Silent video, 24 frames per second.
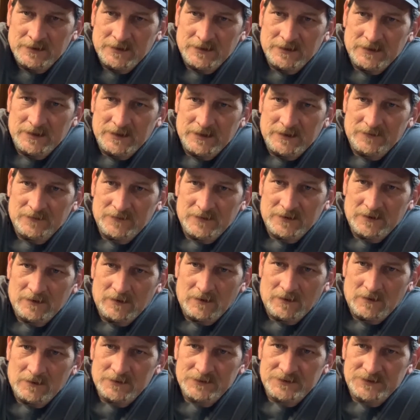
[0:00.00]
And there
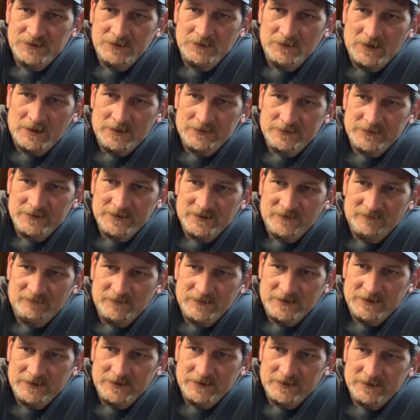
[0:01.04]
are 200 of them
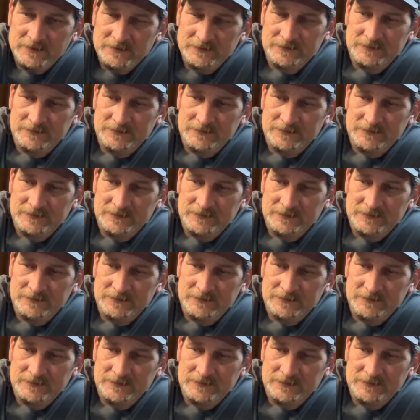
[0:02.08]
in here.